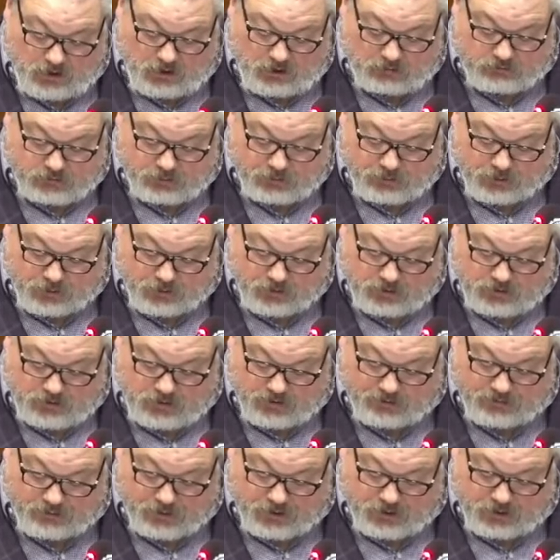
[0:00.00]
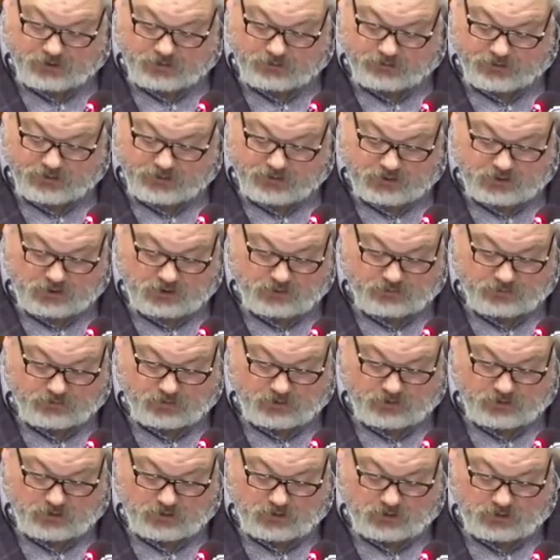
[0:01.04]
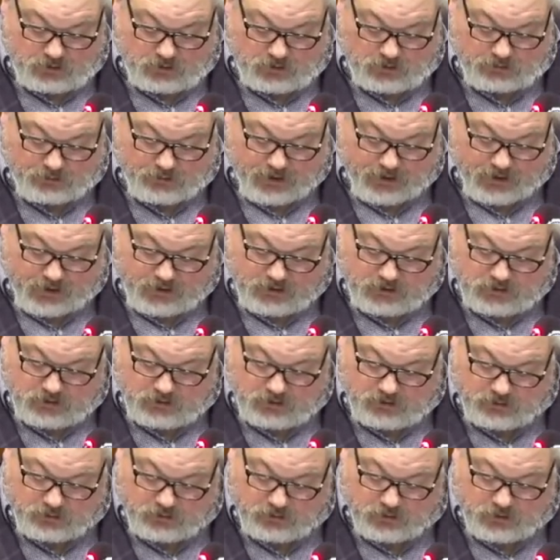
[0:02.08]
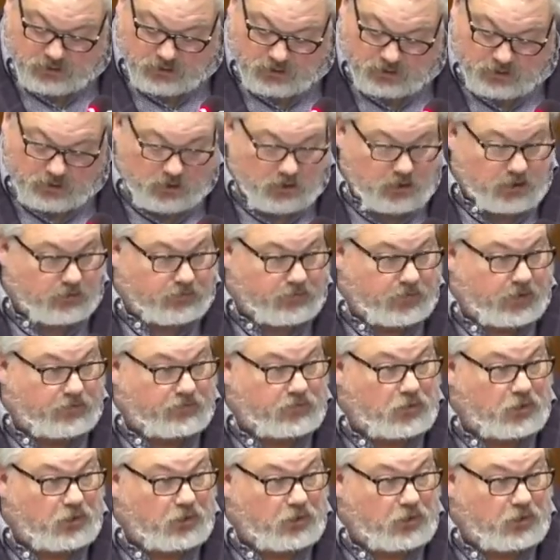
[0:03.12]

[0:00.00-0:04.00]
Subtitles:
The reports have been received in the past were